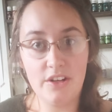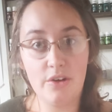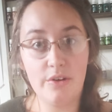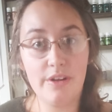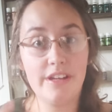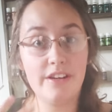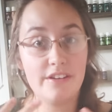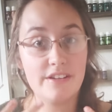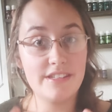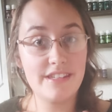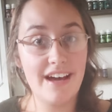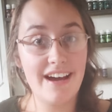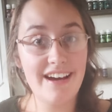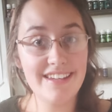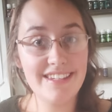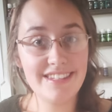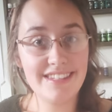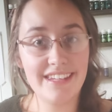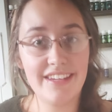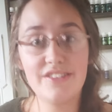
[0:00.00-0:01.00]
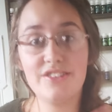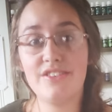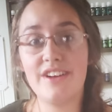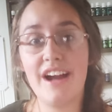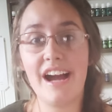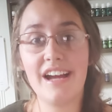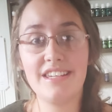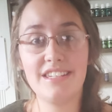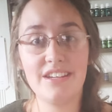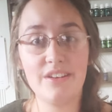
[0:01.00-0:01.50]
here's us
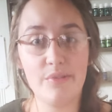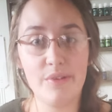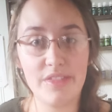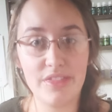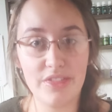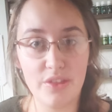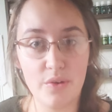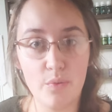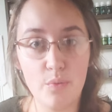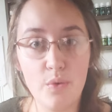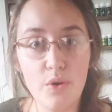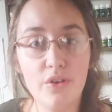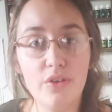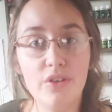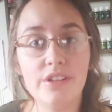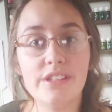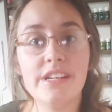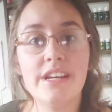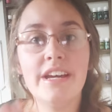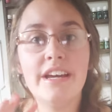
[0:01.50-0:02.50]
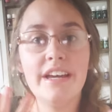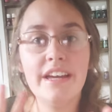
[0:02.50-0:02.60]
interacting with the world,